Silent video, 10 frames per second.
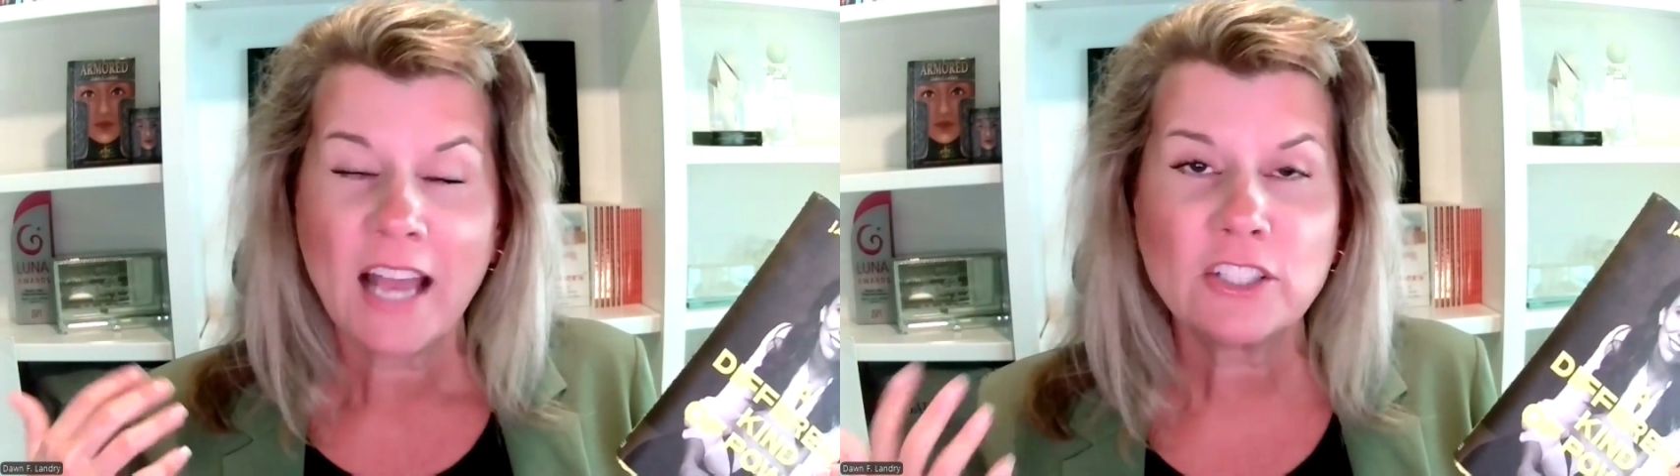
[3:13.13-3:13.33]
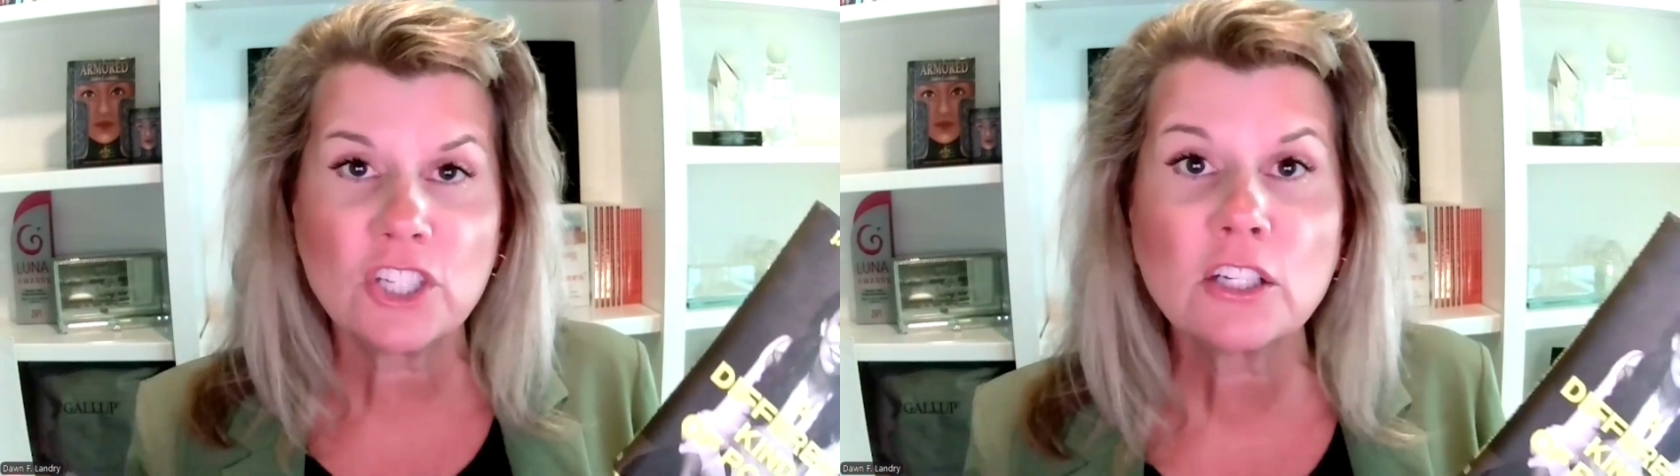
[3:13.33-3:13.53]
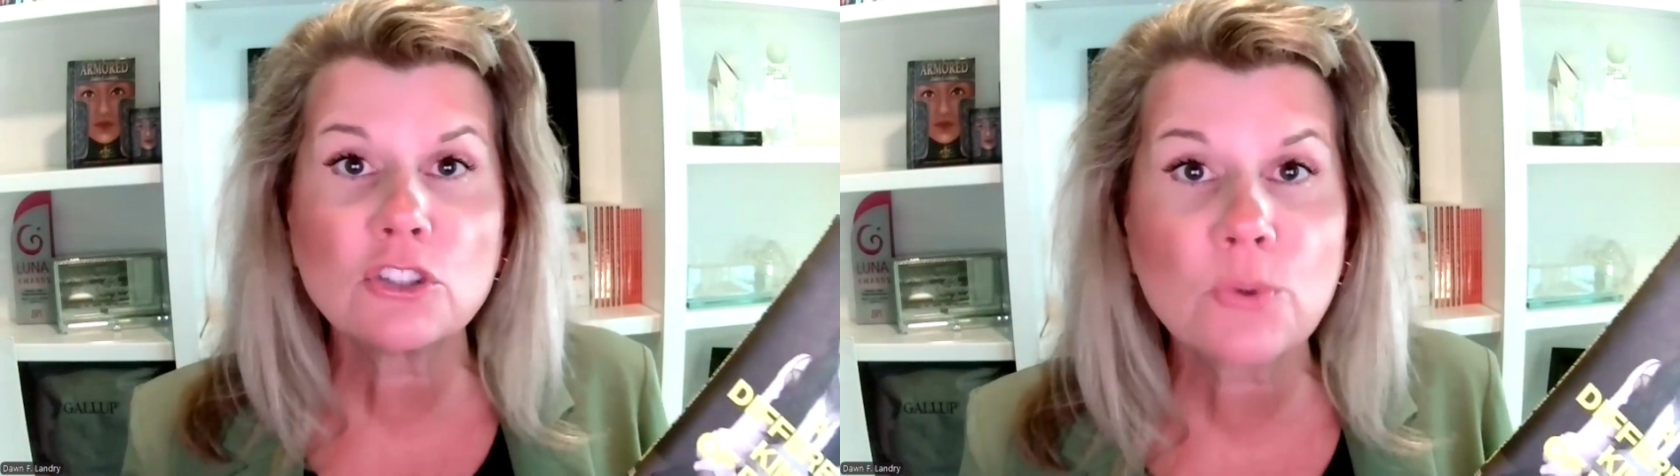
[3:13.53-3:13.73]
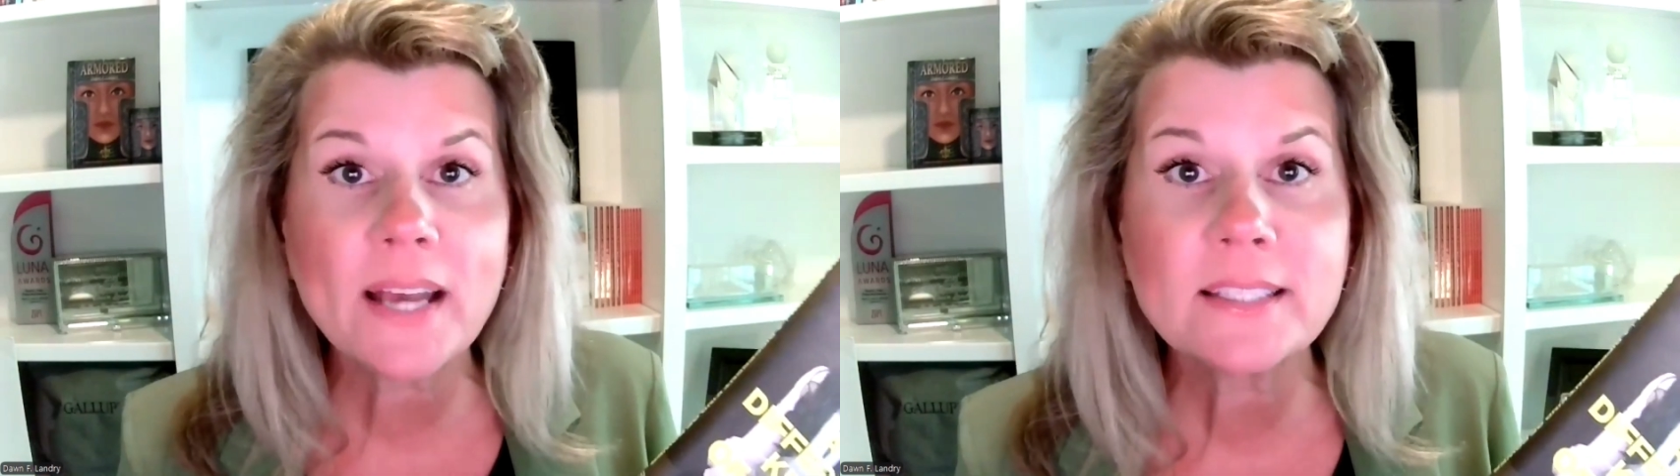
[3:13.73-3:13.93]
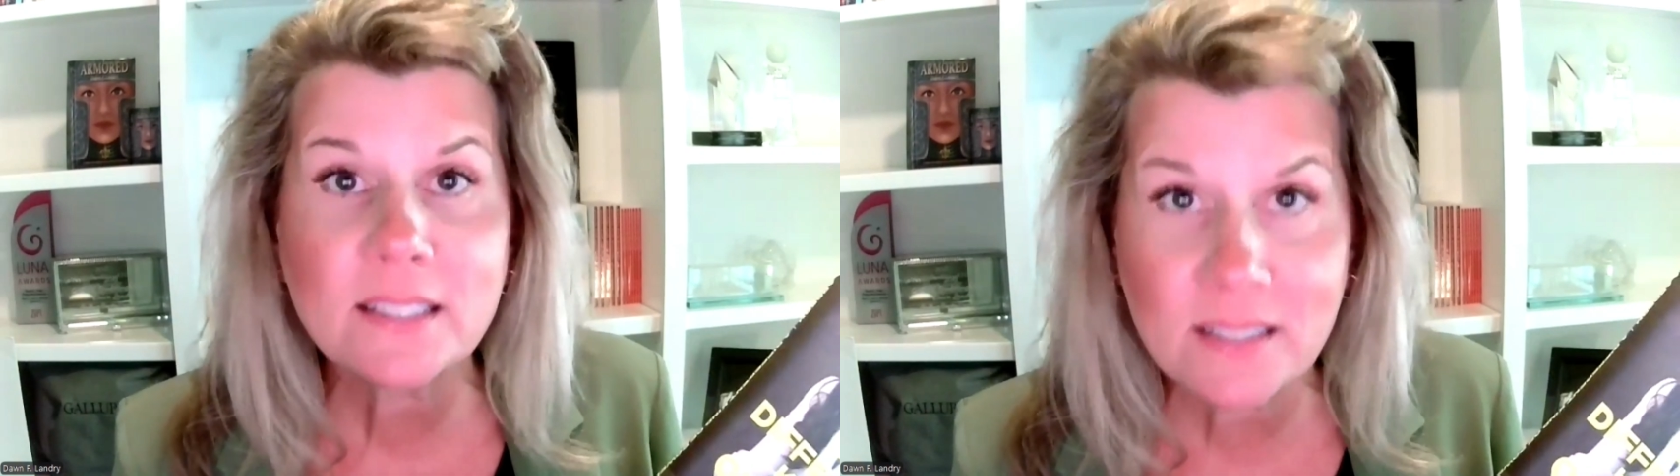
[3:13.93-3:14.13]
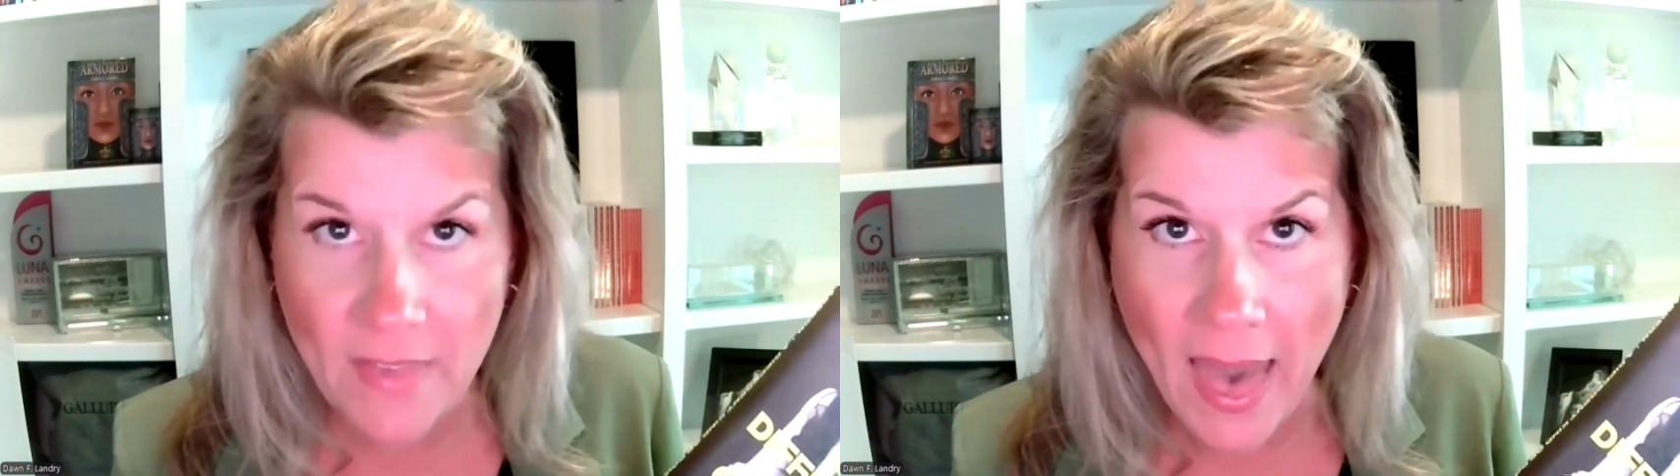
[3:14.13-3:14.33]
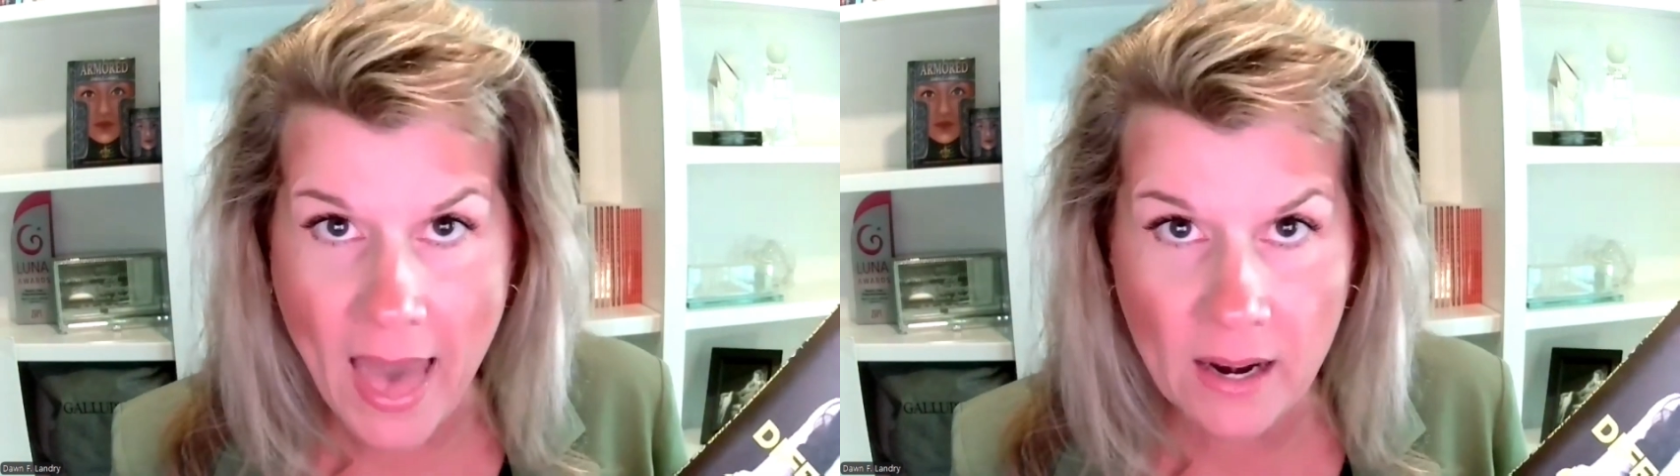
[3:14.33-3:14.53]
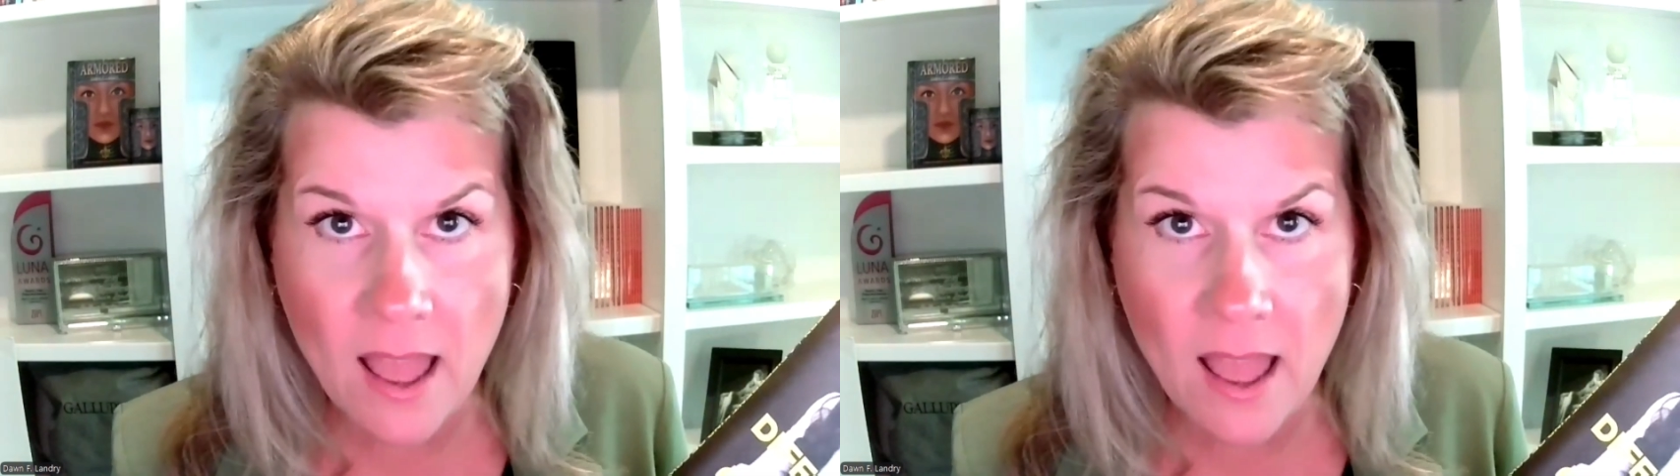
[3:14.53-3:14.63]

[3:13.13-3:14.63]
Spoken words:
And she addresses that